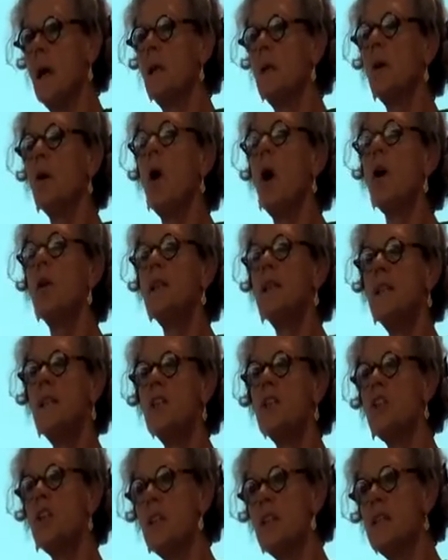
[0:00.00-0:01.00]
the
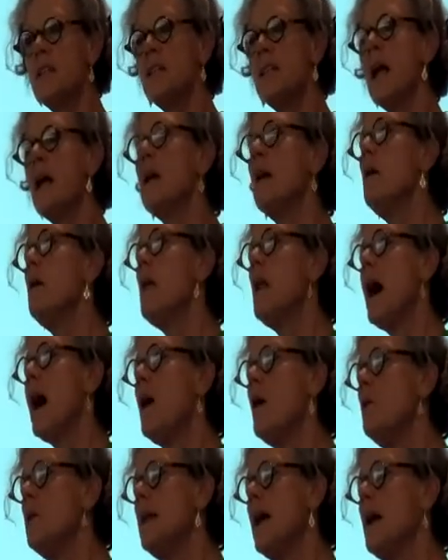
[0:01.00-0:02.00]
conditions that
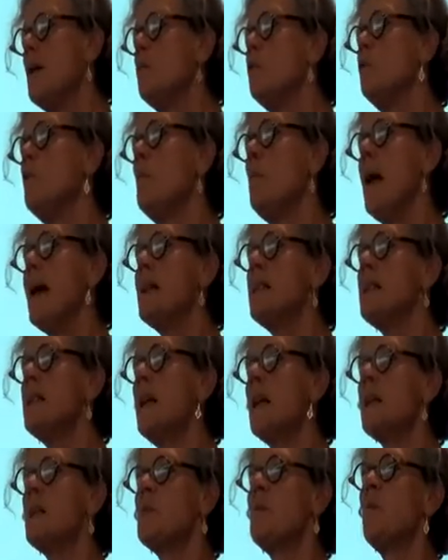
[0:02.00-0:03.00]
allow them to best
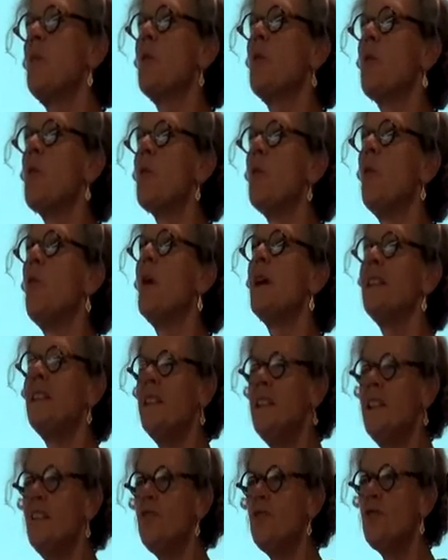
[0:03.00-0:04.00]
explore what
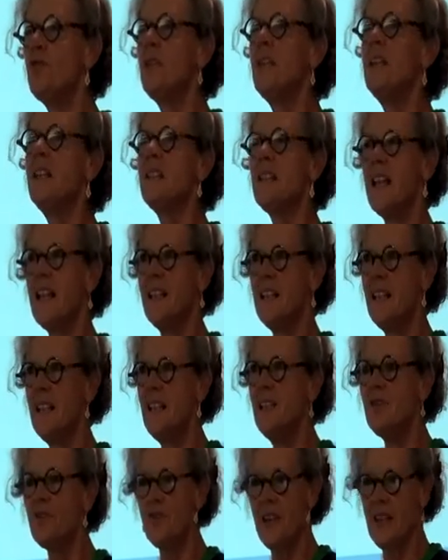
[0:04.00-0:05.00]
intrigues and
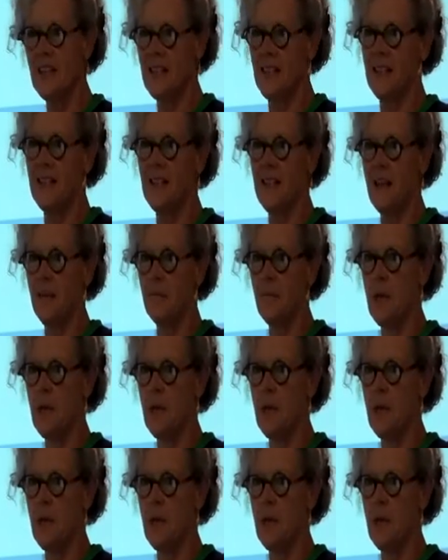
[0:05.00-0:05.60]
interests them,